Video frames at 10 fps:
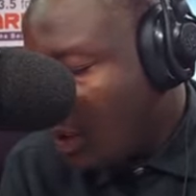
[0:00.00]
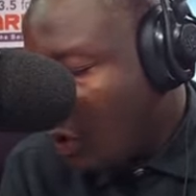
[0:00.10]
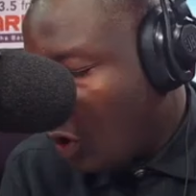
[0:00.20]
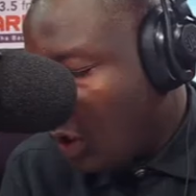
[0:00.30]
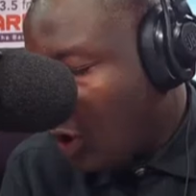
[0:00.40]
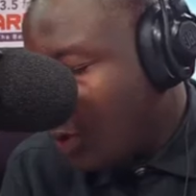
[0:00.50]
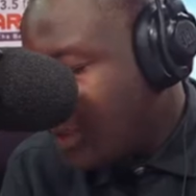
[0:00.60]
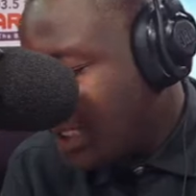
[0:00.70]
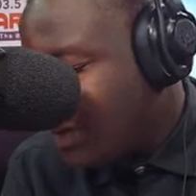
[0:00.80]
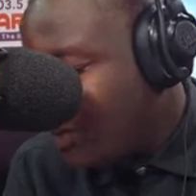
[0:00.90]
on the
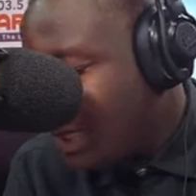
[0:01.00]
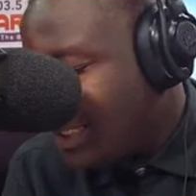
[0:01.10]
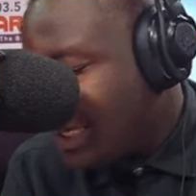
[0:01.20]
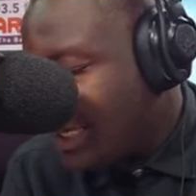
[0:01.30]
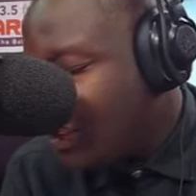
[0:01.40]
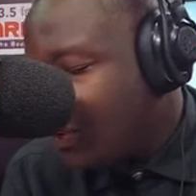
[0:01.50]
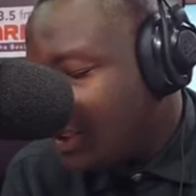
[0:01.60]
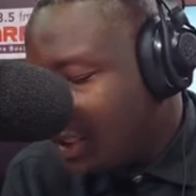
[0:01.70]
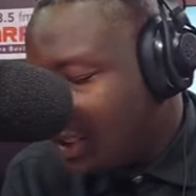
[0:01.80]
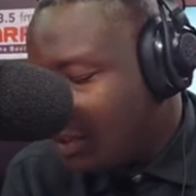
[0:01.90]
objection raised against
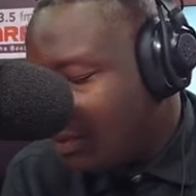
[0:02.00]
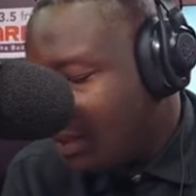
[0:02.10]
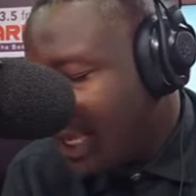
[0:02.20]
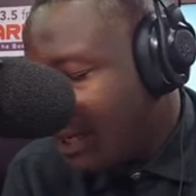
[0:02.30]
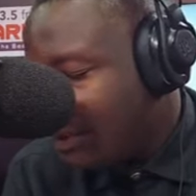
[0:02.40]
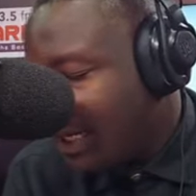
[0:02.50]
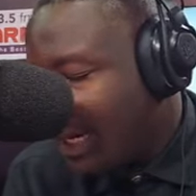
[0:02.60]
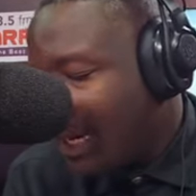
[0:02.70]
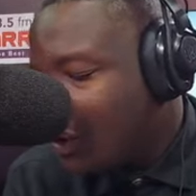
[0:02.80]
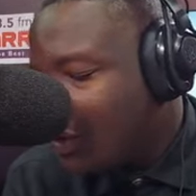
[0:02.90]
jurisdiction, they held that they
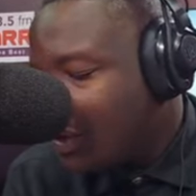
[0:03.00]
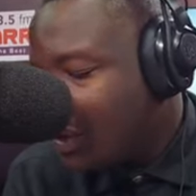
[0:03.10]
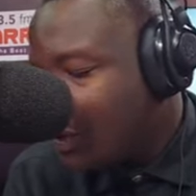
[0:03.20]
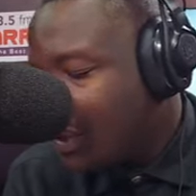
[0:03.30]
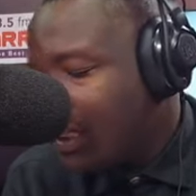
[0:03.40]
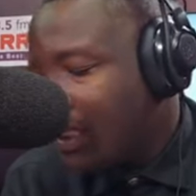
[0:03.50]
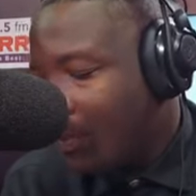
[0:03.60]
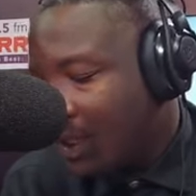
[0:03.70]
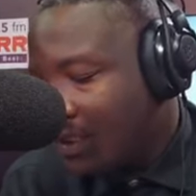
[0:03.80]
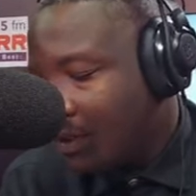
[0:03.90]
had jurisdiction to hear the
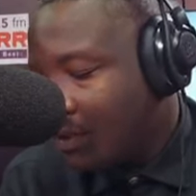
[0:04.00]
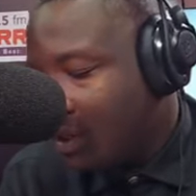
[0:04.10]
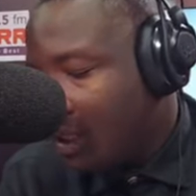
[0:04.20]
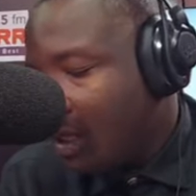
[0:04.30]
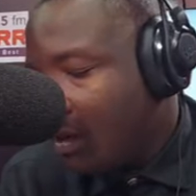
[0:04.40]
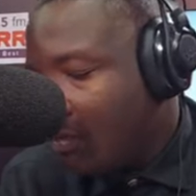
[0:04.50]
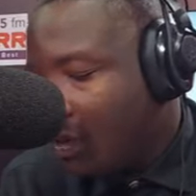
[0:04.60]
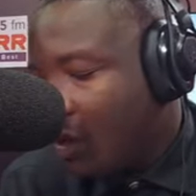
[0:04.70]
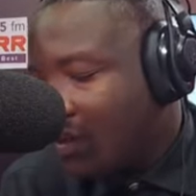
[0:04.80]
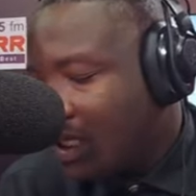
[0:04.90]
matter
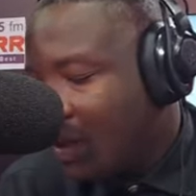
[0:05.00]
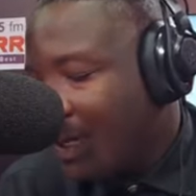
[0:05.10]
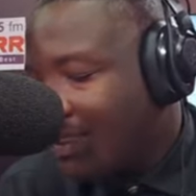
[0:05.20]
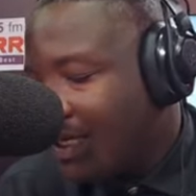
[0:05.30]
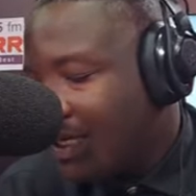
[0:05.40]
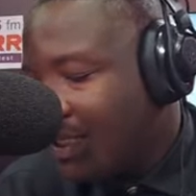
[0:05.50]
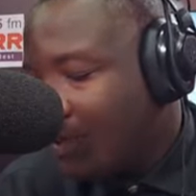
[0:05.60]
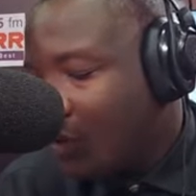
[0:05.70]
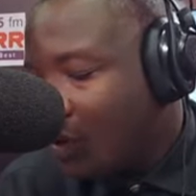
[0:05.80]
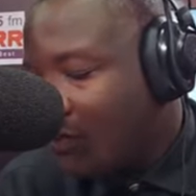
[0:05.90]
because the claimant had taken
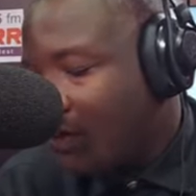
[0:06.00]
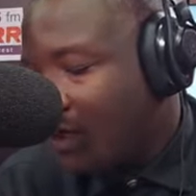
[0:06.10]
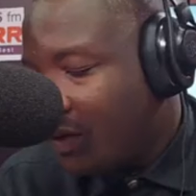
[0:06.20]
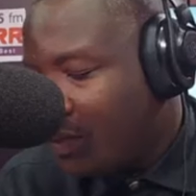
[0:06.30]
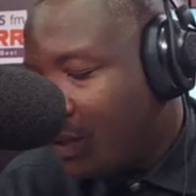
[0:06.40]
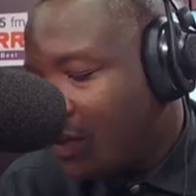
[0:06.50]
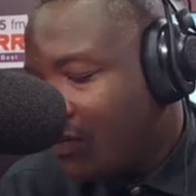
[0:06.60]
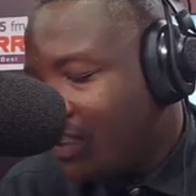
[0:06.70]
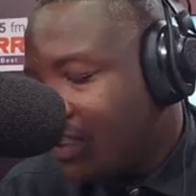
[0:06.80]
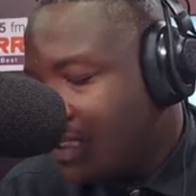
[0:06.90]
steps to notify the respondent of
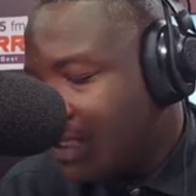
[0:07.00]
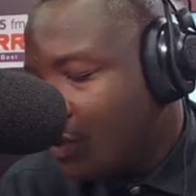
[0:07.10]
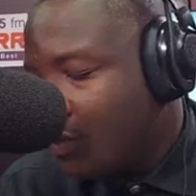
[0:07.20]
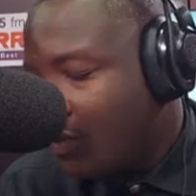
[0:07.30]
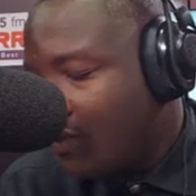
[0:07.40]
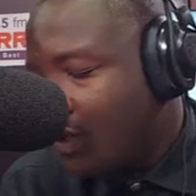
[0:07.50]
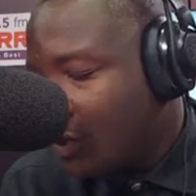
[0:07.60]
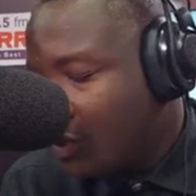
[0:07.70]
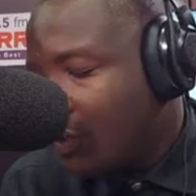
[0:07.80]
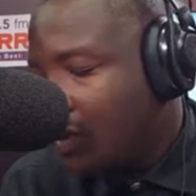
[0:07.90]
his intention to refer the
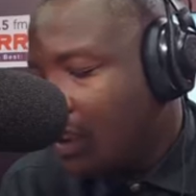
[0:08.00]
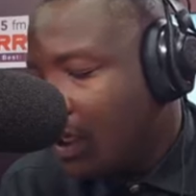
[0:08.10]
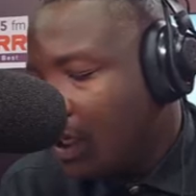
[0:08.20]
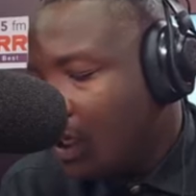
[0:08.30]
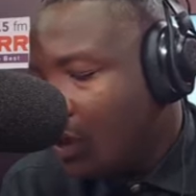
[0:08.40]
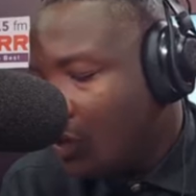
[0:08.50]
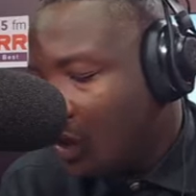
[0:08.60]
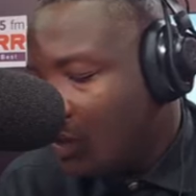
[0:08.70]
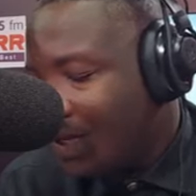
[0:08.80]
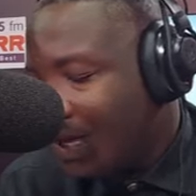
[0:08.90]
dispute to
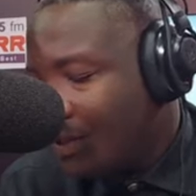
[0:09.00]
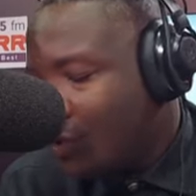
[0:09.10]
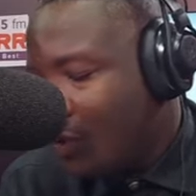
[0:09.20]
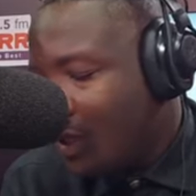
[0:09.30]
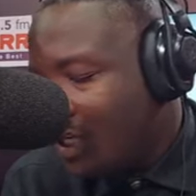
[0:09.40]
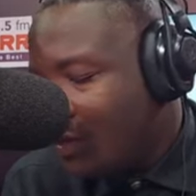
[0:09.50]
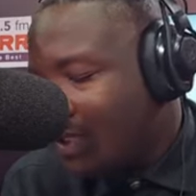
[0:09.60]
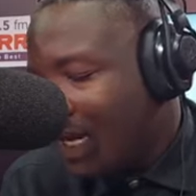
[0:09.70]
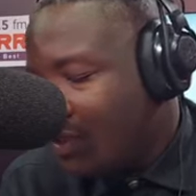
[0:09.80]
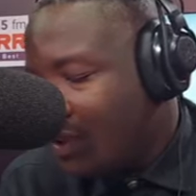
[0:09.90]
a, to a dispute
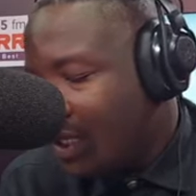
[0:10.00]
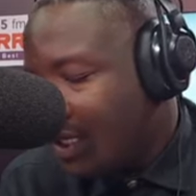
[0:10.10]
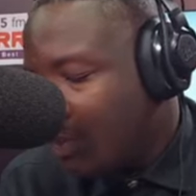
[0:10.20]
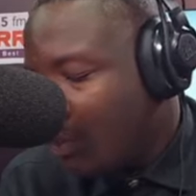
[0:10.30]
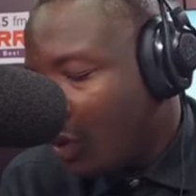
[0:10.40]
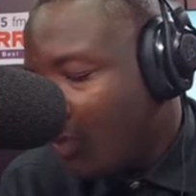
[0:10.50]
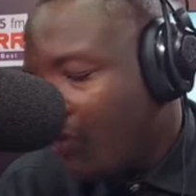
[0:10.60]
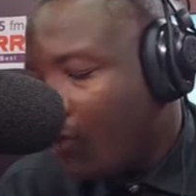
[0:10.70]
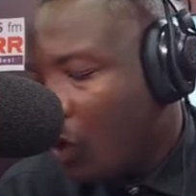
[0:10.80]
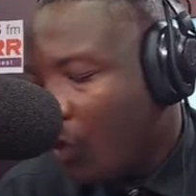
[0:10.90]
adjudication board
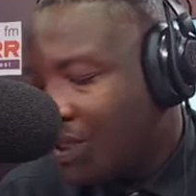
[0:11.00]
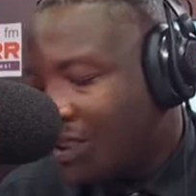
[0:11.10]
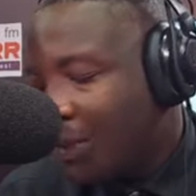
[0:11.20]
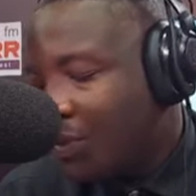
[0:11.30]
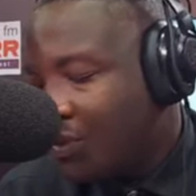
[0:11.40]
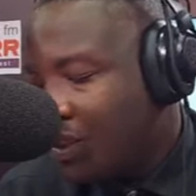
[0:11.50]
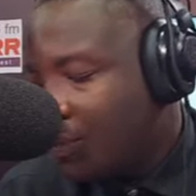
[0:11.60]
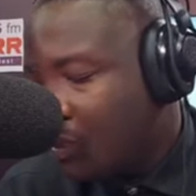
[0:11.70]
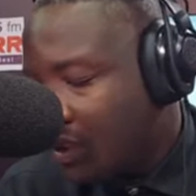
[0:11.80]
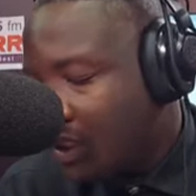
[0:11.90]
before commencing the arbitration
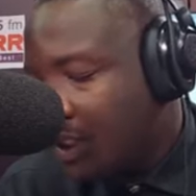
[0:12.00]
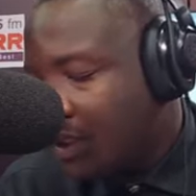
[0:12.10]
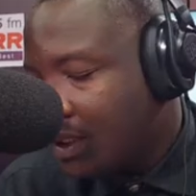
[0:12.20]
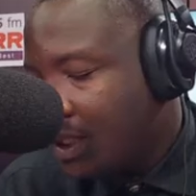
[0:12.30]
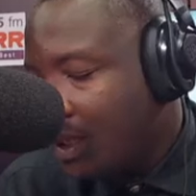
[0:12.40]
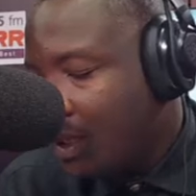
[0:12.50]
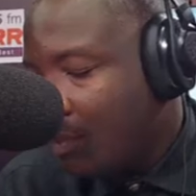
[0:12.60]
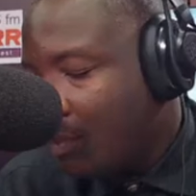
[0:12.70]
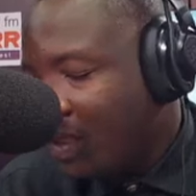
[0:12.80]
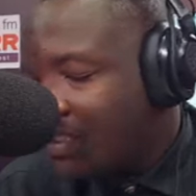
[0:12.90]
proceedings.
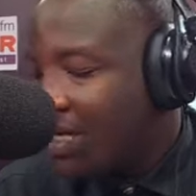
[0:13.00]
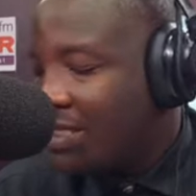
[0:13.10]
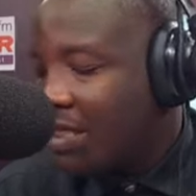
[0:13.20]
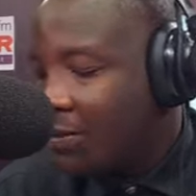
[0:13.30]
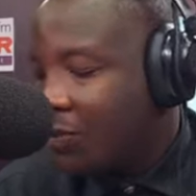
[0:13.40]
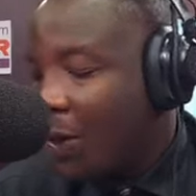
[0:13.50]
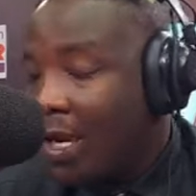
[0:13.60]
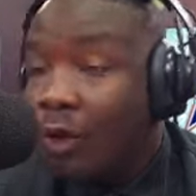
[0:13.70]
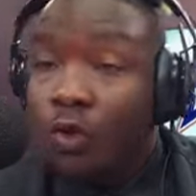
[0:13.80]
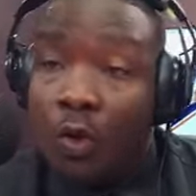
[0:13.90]
But such steps were
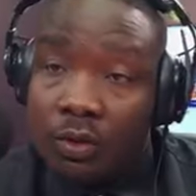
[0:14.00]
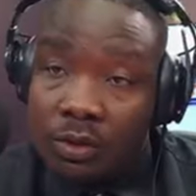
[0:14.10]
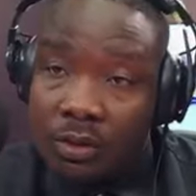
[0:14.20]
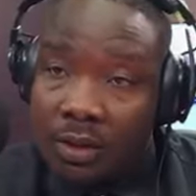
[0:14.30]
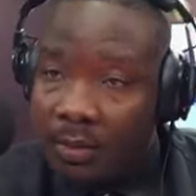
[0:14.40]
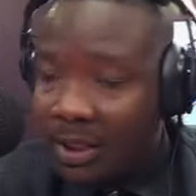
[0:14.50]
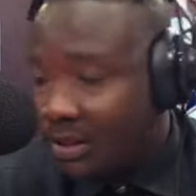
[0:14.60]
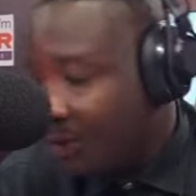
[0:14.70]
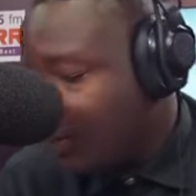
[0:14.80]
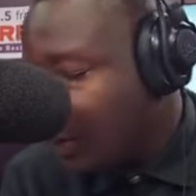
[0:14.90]
ignored by the
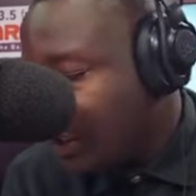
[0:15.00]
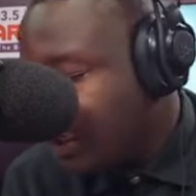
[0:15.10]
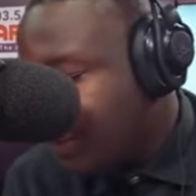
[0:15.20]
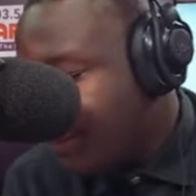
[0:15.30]
respondent.